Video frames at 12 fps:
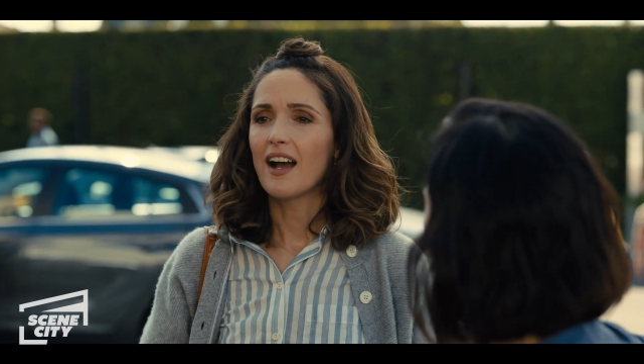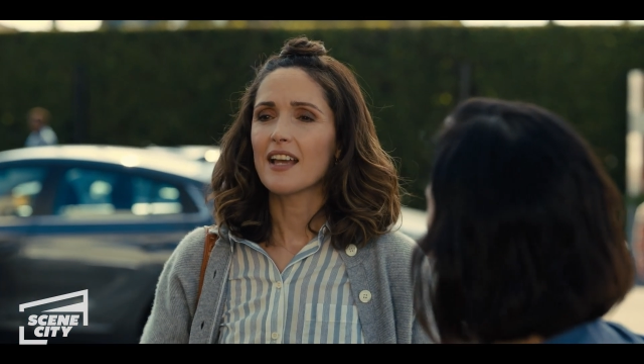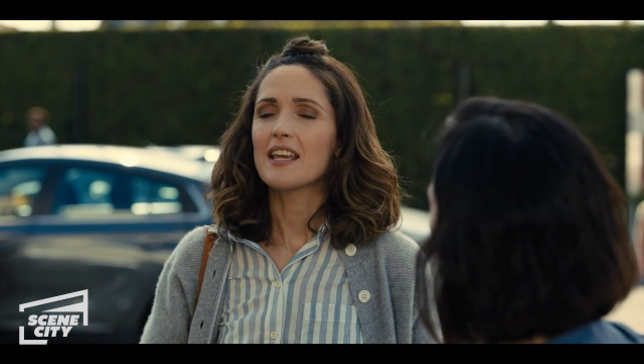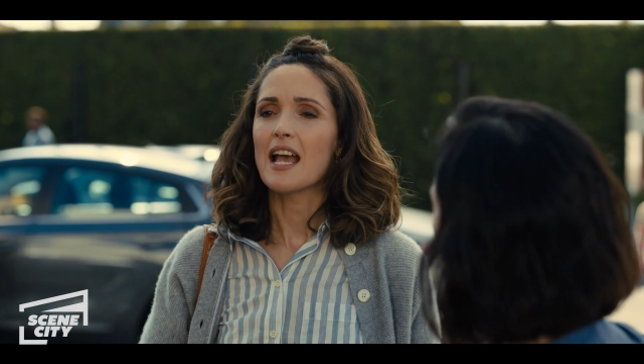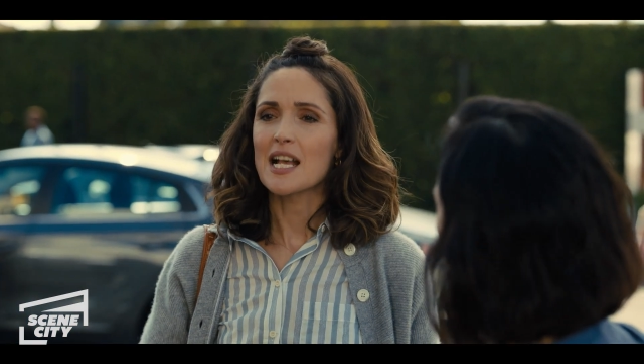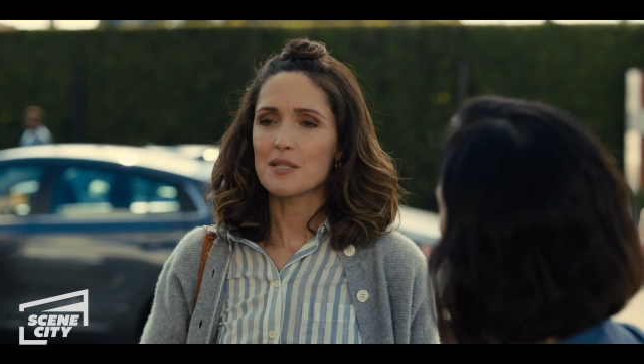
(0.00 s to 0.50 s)

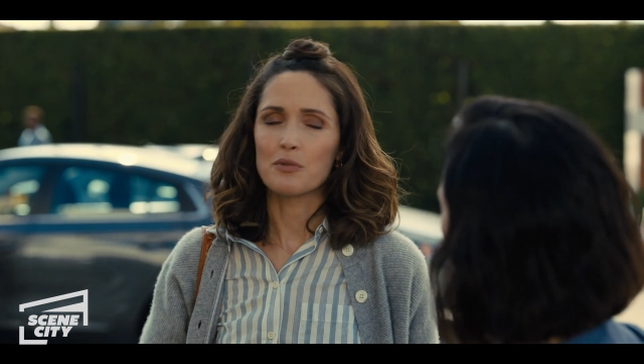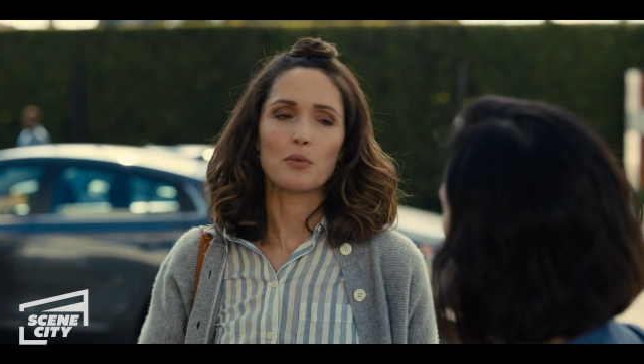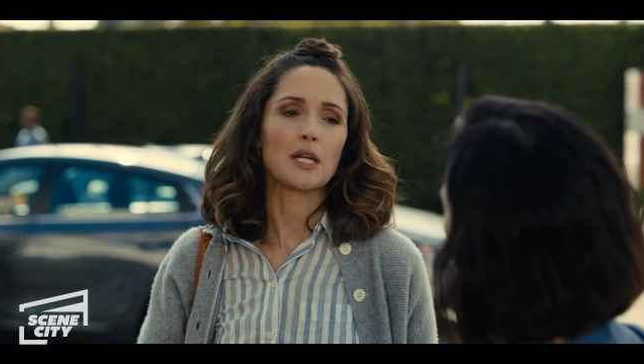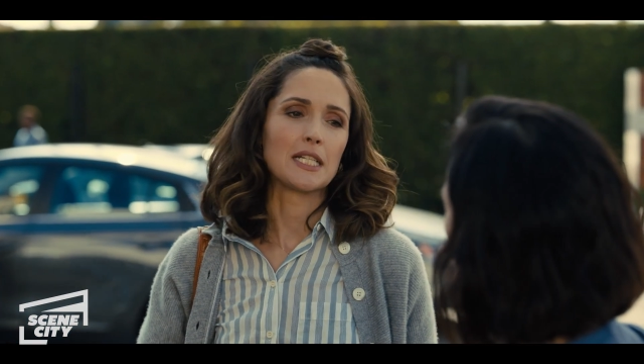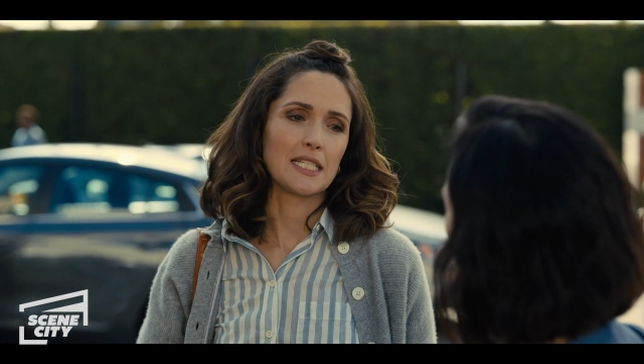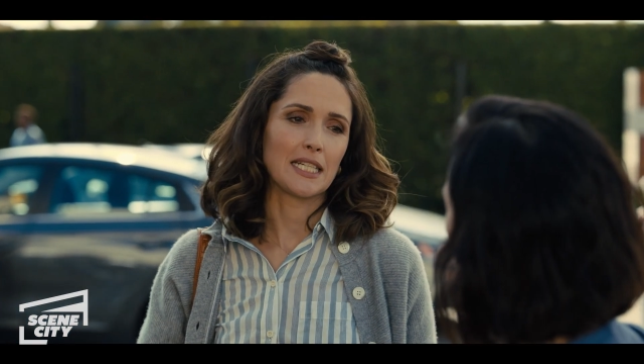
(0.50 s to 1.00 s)
He asked me
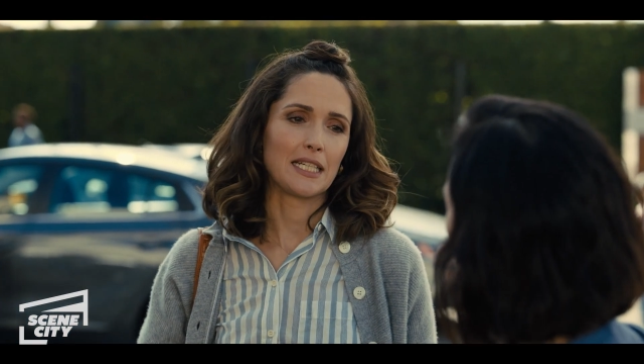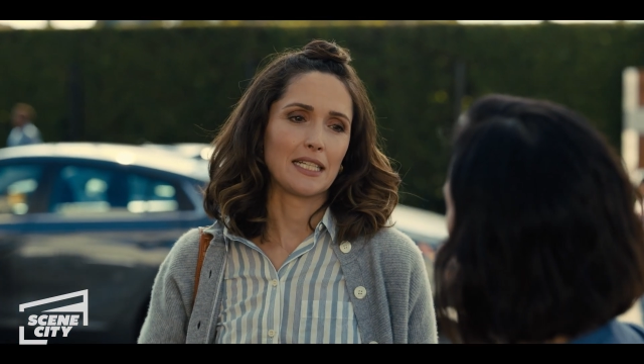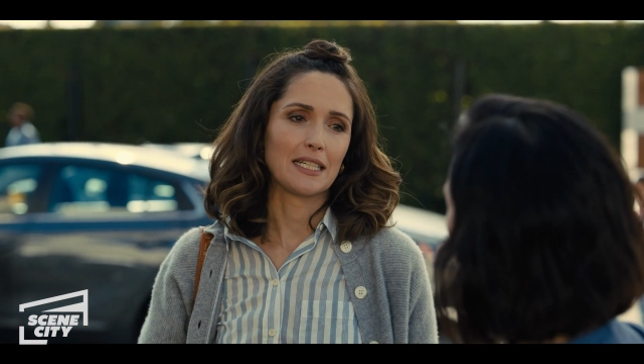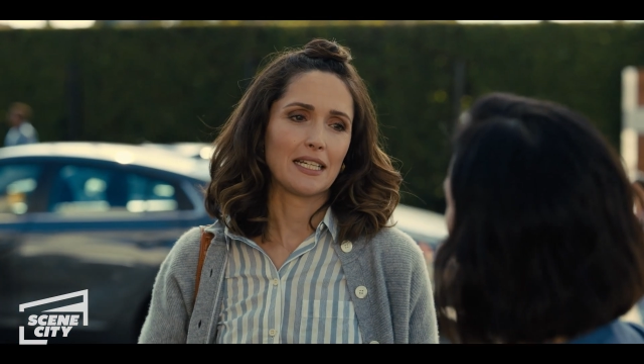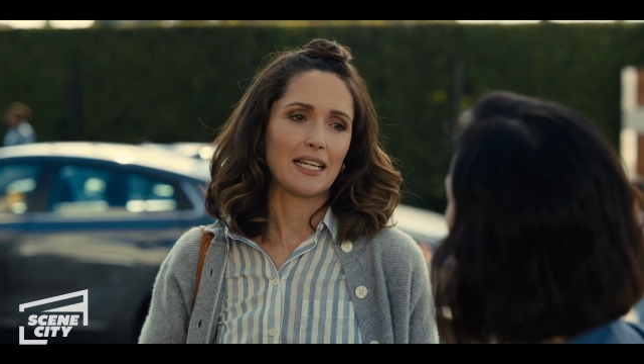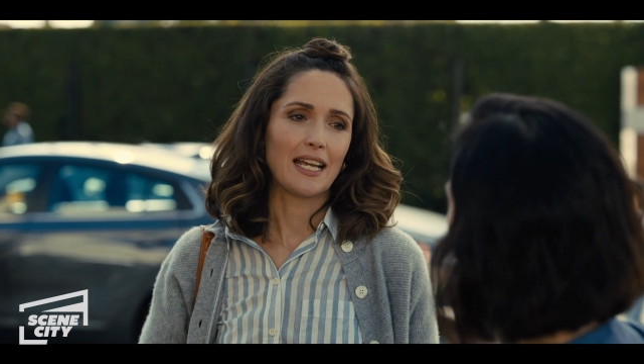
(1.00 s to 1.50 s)
what I
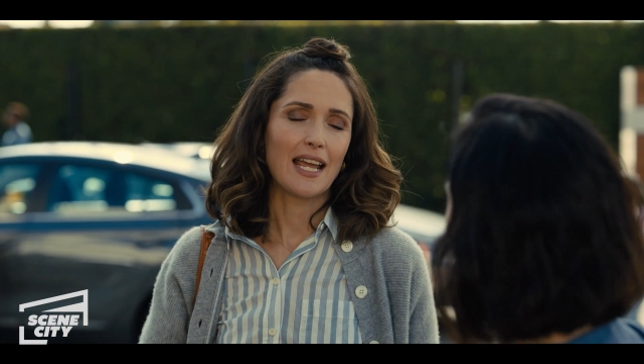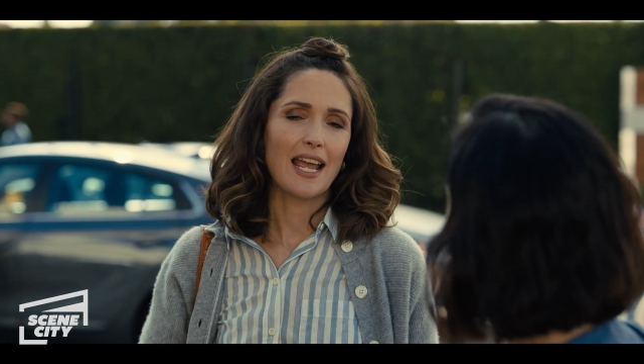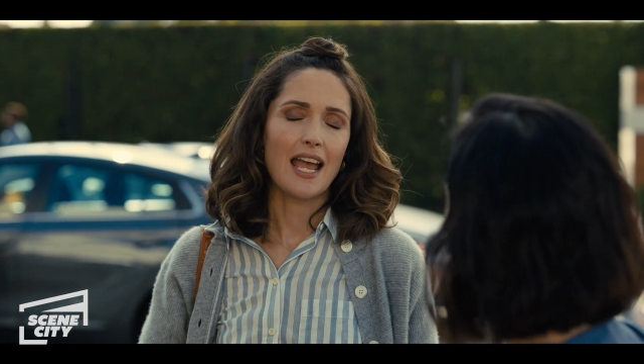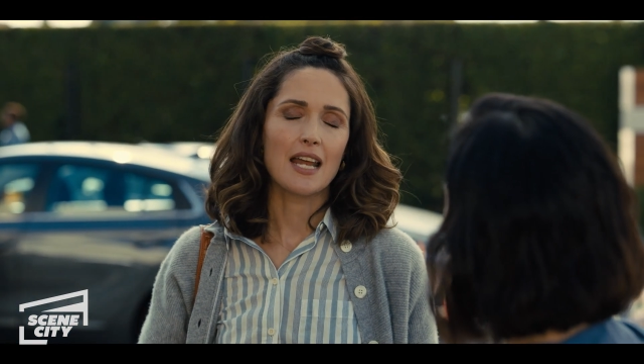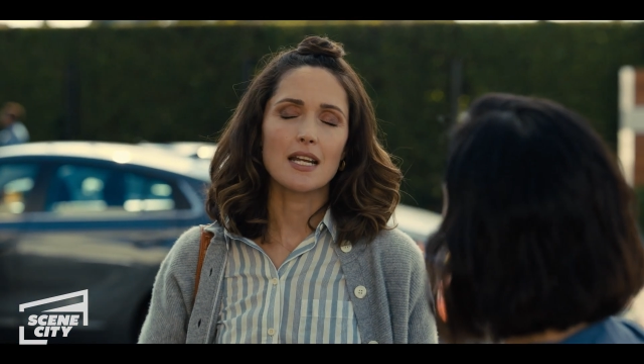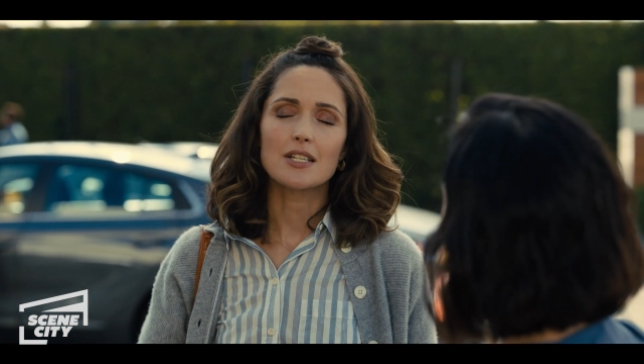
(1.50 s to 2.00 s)
did,
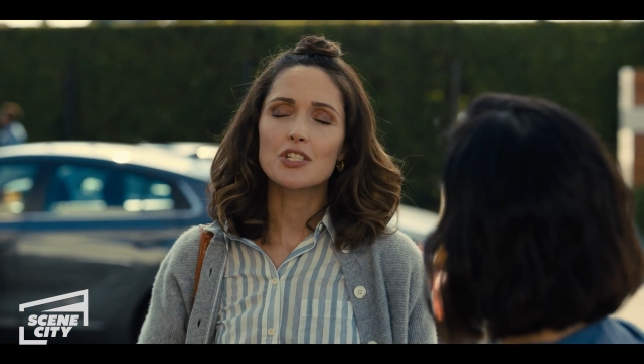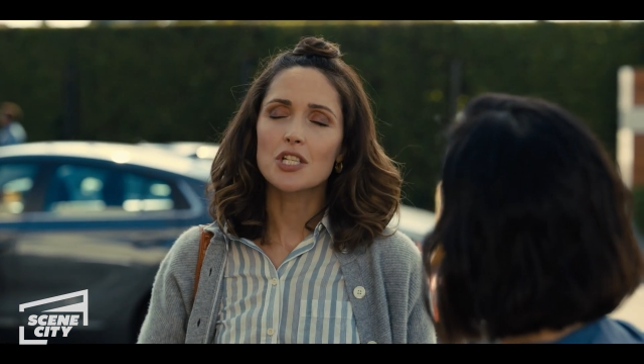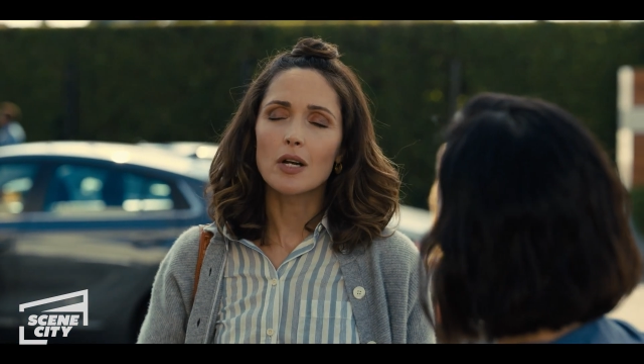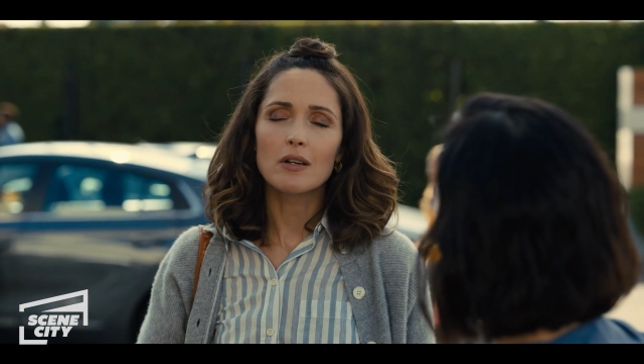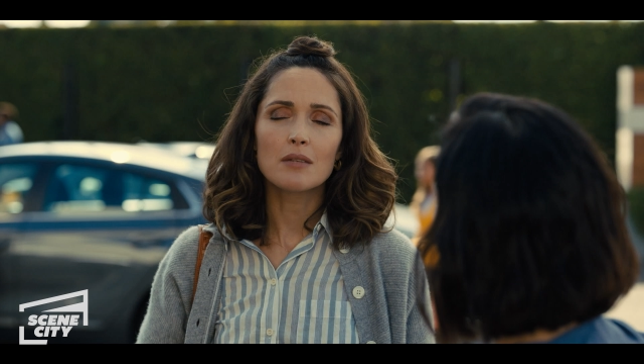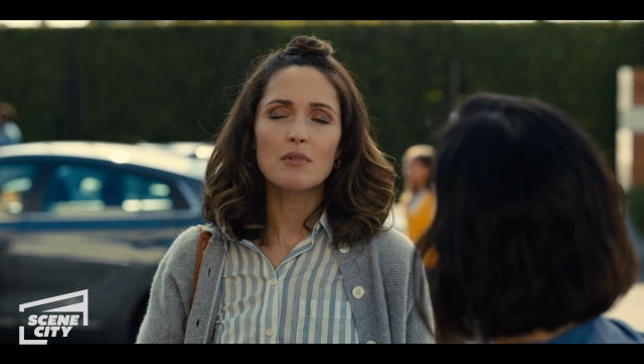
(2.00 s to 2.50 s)
and I
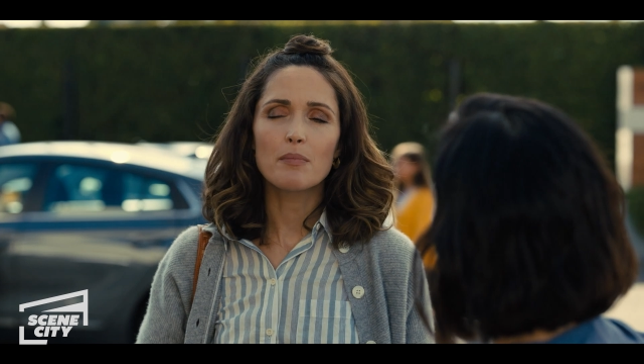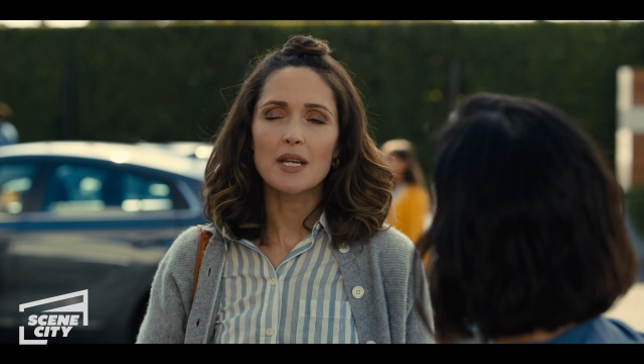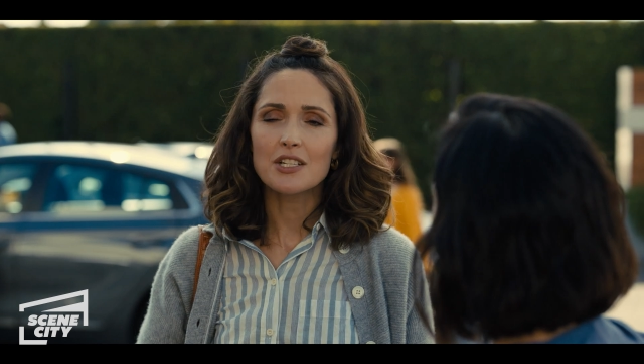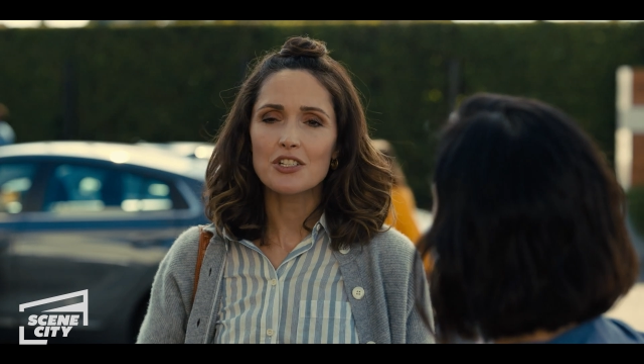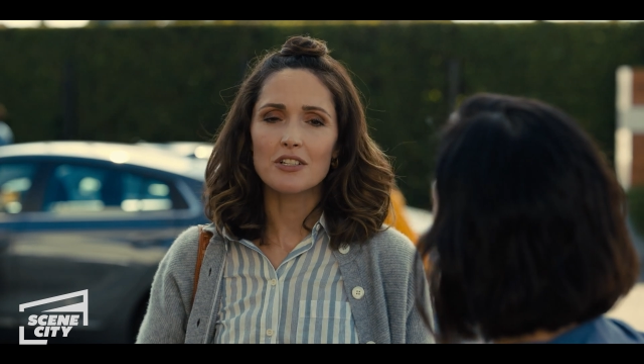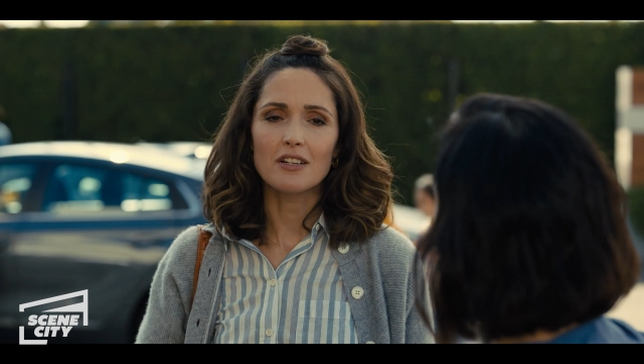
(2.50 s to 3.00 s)
showed him a
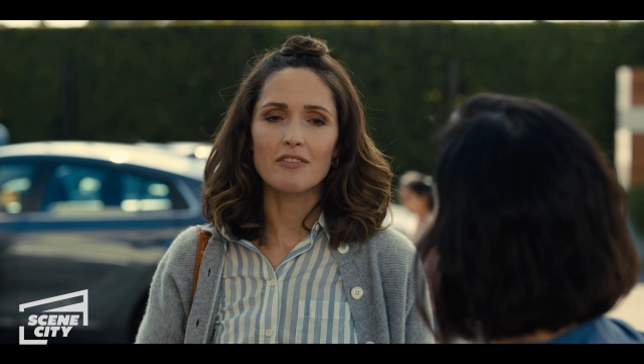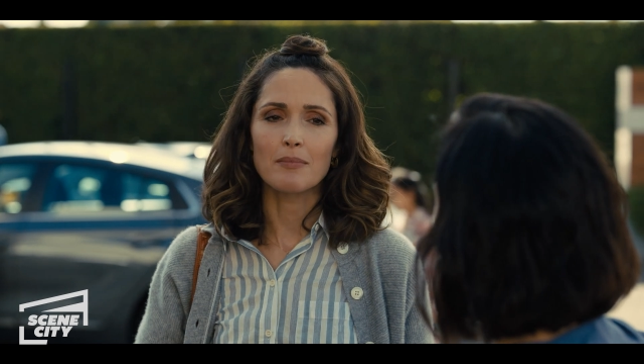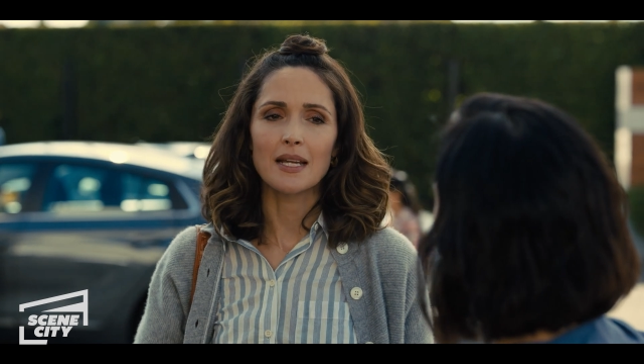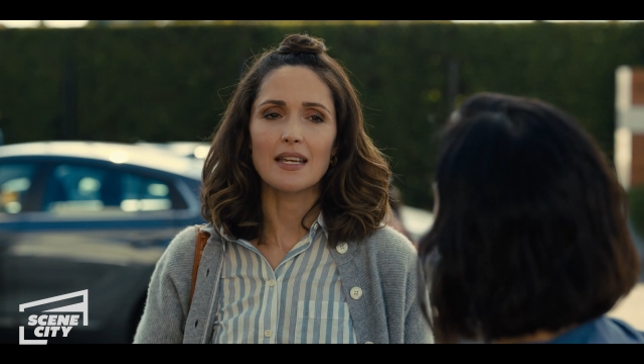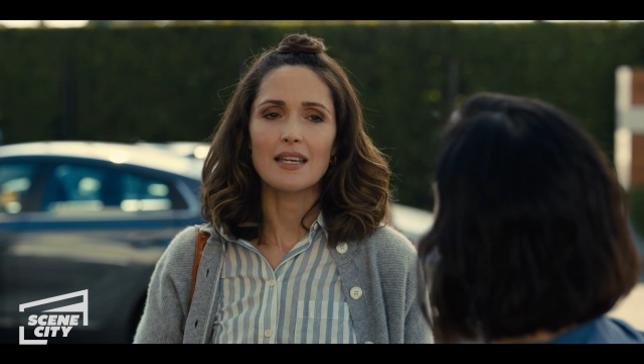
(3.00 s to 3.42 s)
picture of my